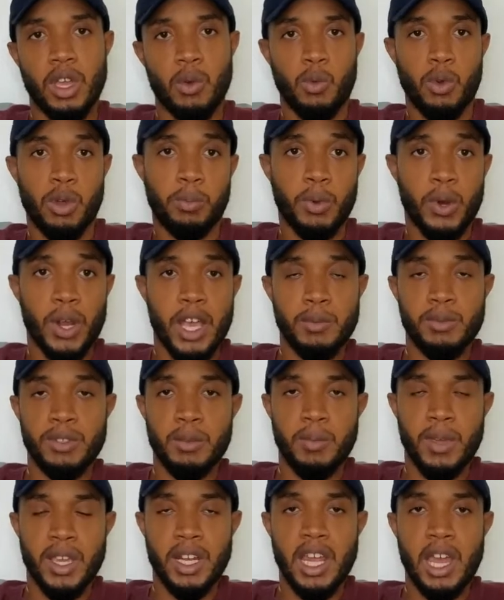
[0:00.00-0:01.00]
where perhaps it
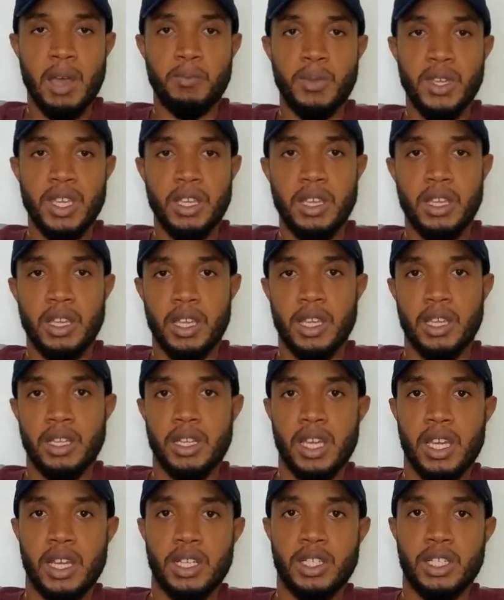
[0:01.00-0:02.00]
may not be
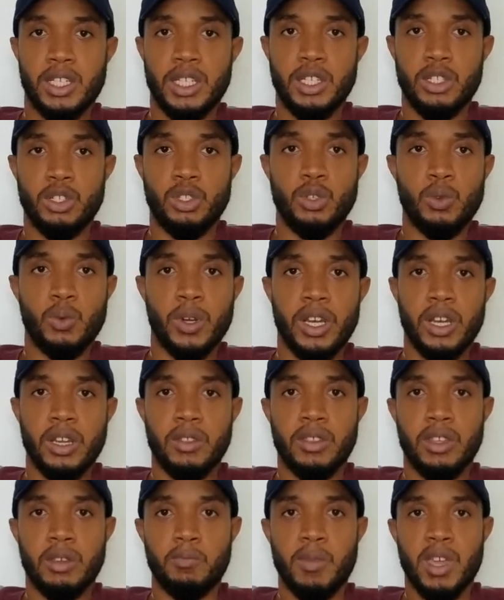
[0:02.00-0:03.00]
that she's doing
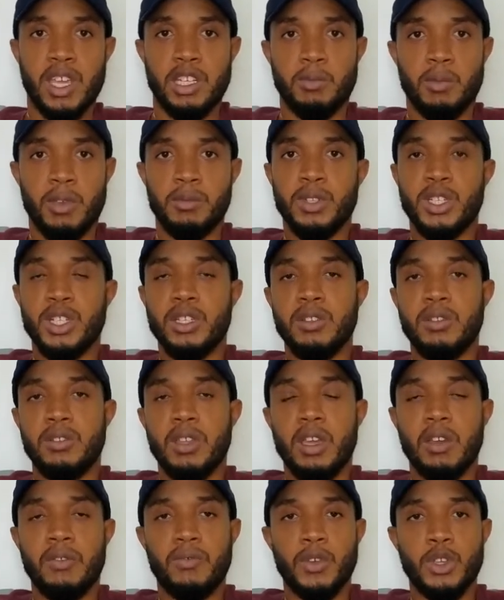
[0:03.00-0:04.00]
anything major. Maybe she's
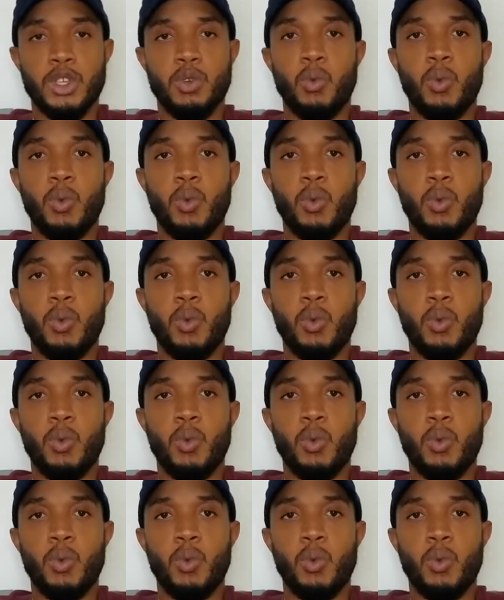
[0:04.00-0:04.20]
there for you.